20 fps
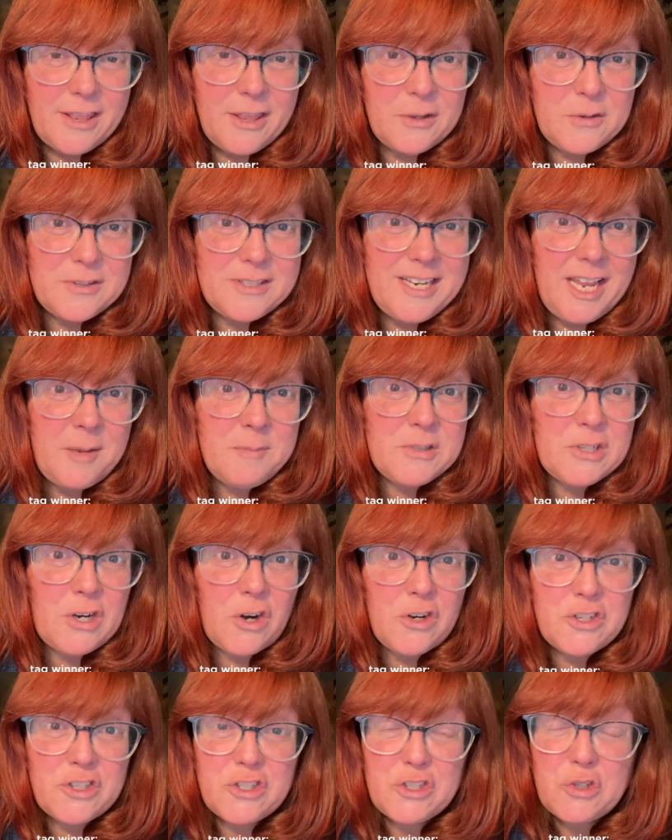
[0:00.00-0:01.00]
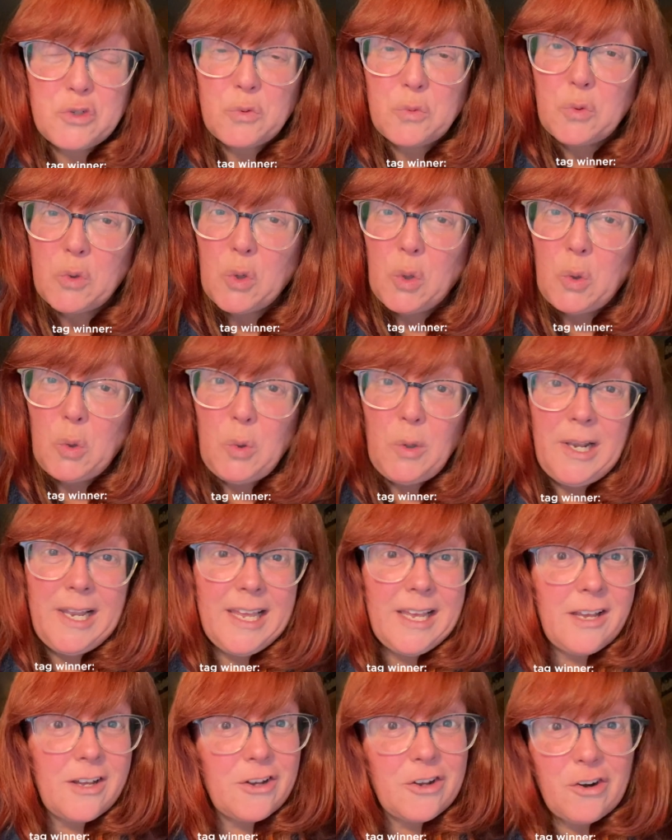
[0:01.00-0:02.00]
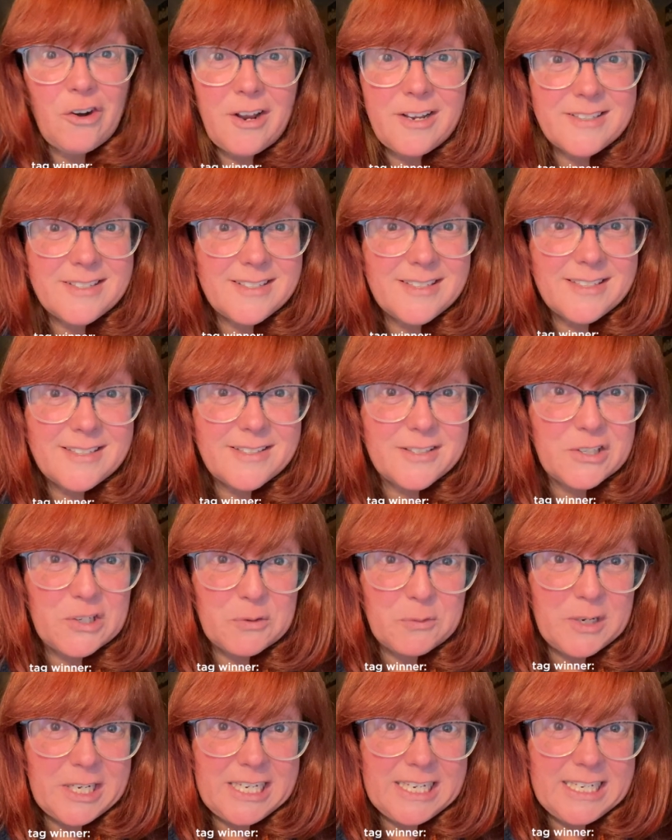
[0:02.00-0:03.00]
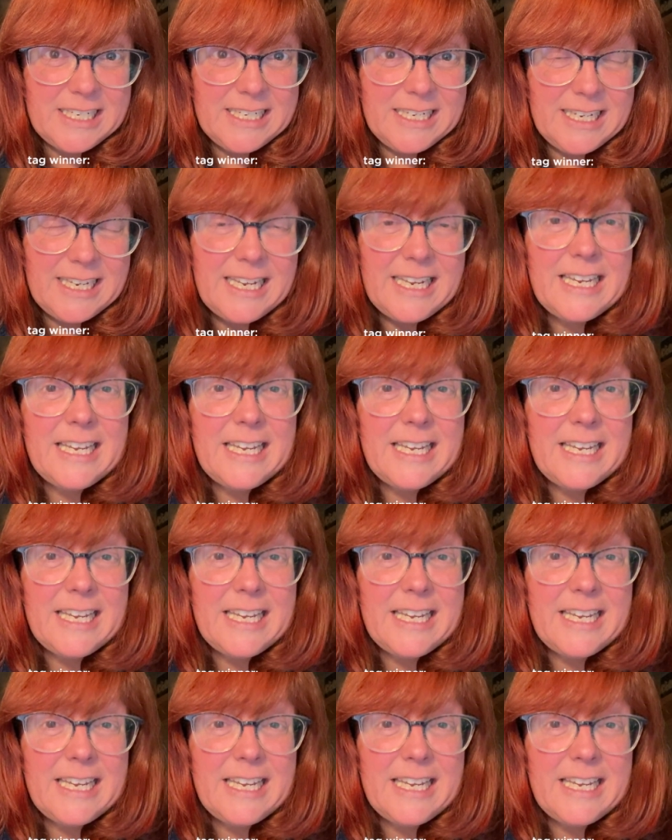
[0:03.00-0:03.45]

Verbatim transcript: Those names are scrolling across the screen.